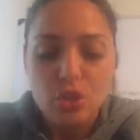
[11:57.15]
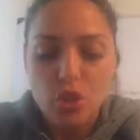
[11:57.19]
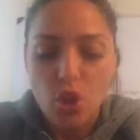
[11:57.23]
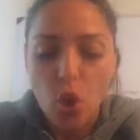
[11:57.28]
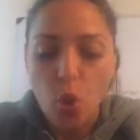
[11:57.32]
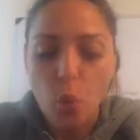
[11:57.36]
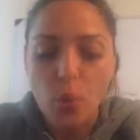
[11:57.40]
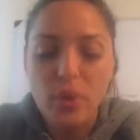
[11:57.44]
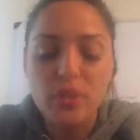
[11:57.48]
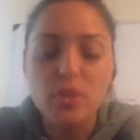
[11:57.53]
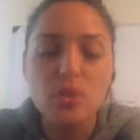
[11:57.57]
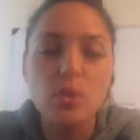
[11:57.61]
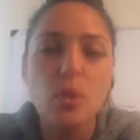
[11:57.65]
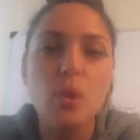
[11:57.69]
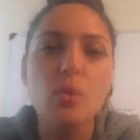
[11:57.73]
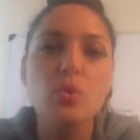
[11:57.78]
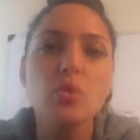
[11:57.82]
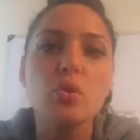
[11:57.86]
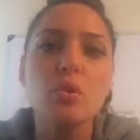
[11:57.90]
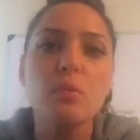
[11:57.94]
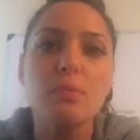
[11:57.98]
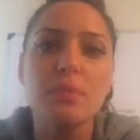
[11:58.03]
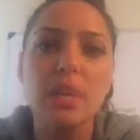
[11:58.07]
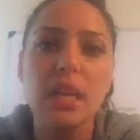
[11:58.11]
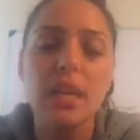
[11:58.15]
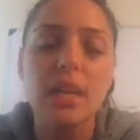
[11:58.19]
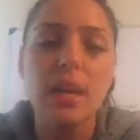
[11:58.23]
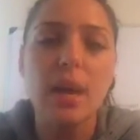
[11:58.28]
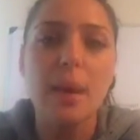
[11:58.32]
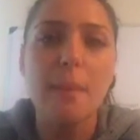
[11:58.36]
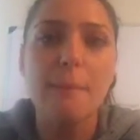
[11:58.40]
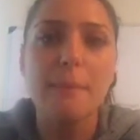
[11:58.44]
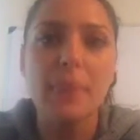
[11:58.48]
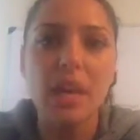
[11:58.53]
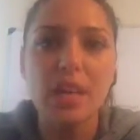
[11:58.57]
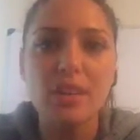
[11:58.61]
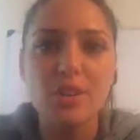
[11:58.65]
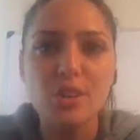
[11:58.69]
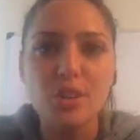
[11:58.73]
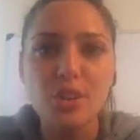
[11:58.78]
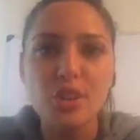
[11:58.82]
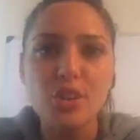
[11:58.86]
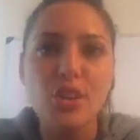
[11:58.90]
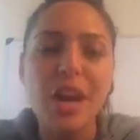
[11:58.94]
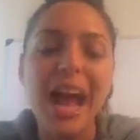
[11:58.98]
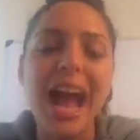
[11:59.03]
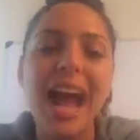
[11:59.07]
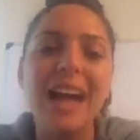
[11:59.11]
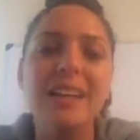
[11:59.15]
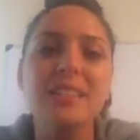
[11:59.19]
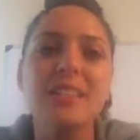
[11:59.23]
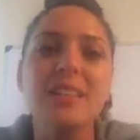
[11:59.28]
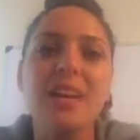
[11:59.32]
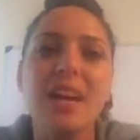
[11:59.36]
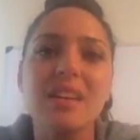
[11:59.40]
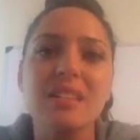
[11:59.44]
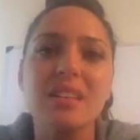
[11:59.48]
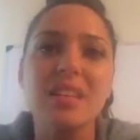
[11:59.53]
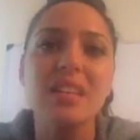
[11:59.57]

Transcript: So with social media, make sure you're acting